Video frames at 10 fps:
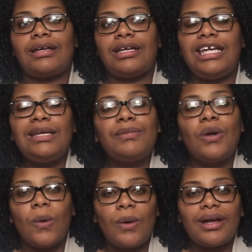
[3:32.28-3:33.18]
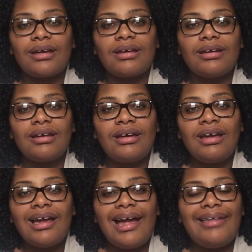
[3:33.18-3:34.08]
keep going.
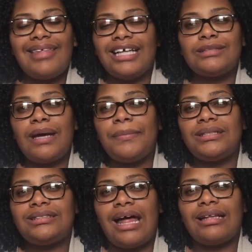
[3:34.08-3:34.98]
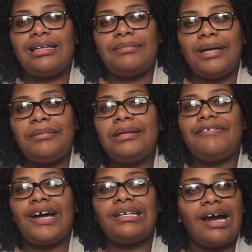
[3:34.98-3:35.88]
And that's my mentality. Maybe
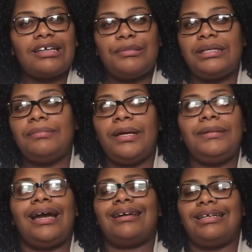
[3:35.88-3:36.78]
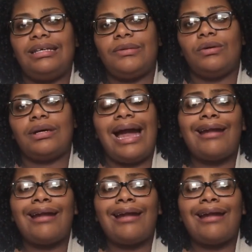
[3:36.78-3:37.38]
if I document it, maybe I can keep going.